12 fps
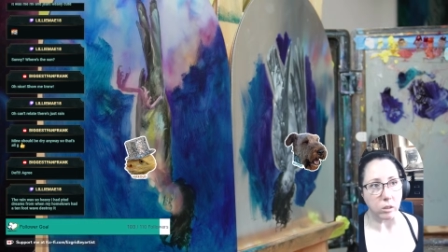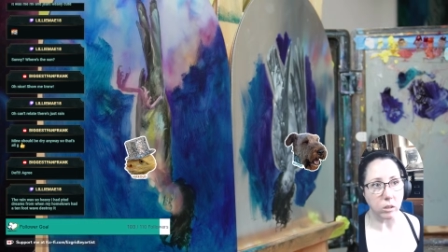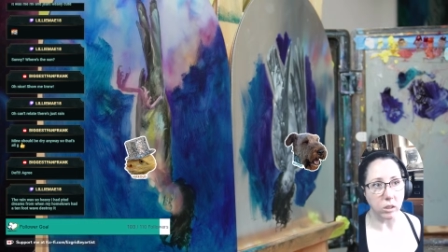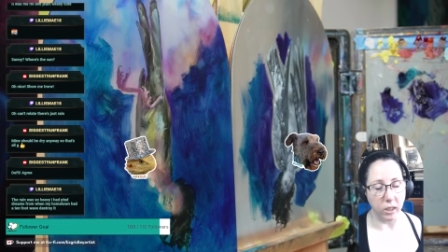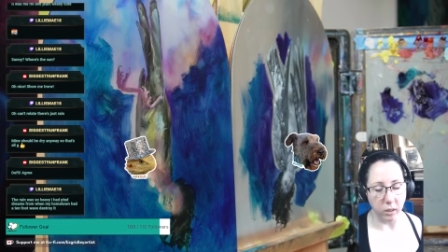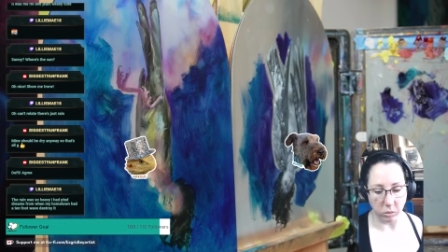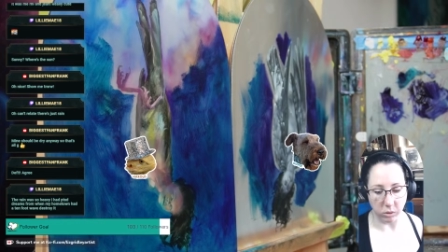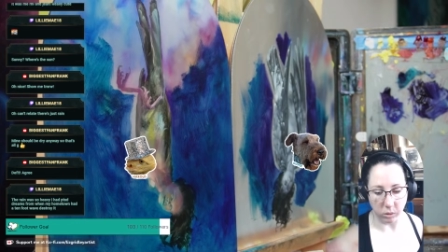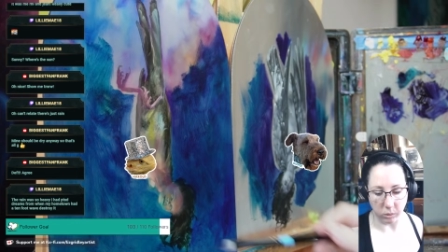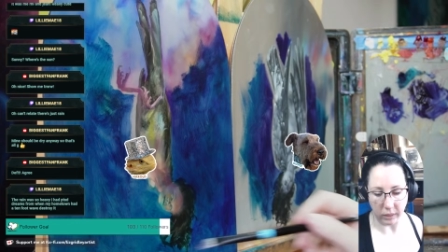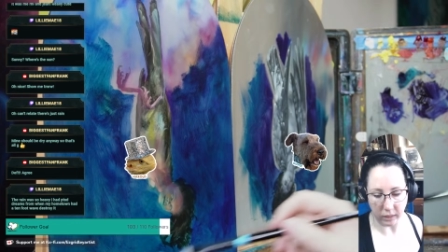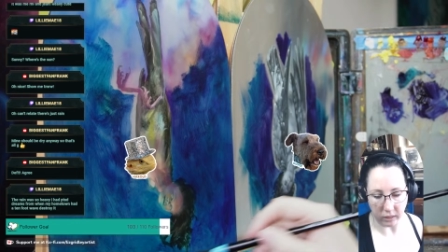10-foot
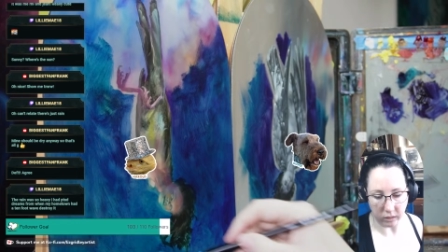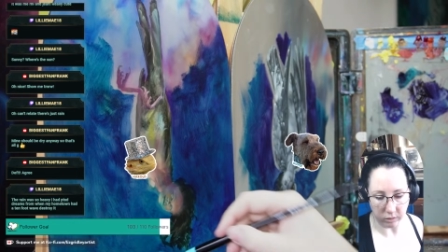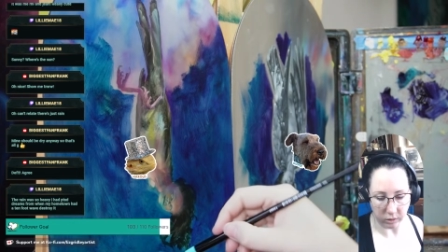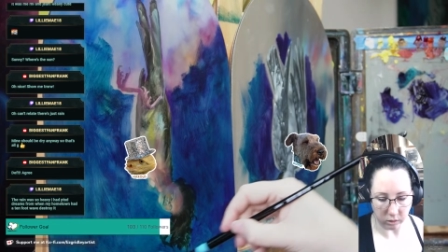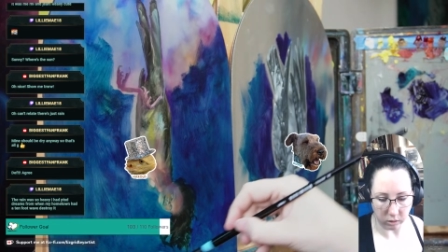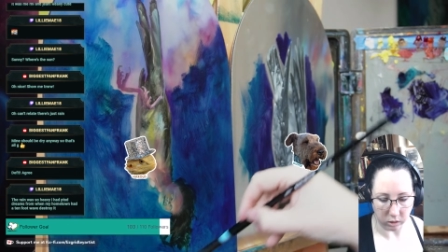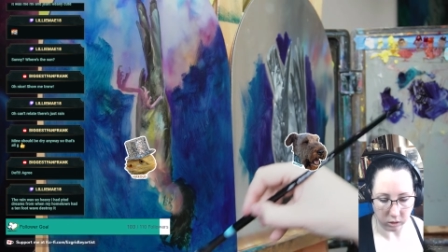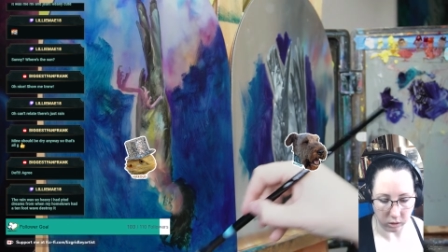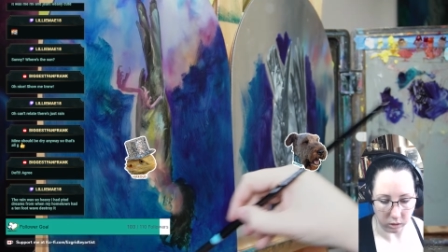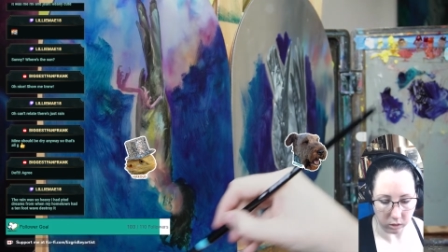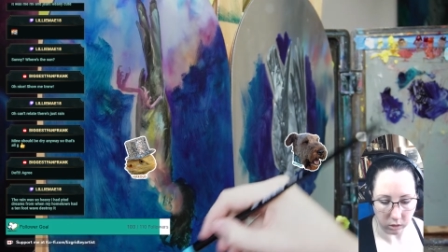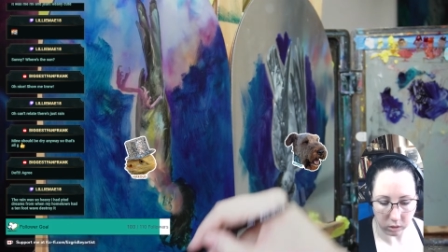wave, oh gosh.